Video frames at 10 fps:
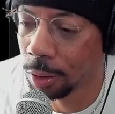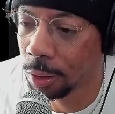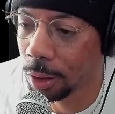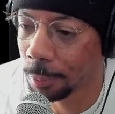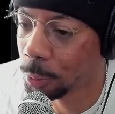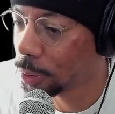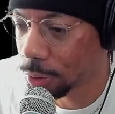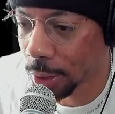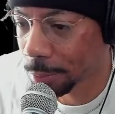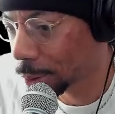And we still
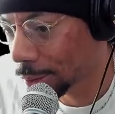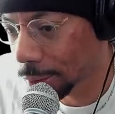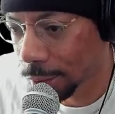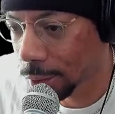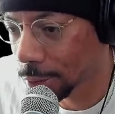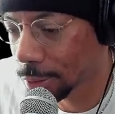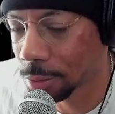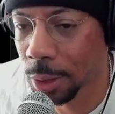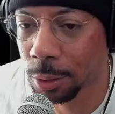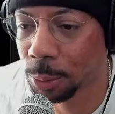got pretty
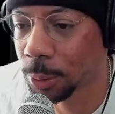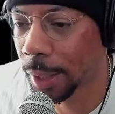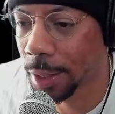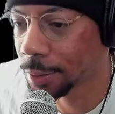sustainable gas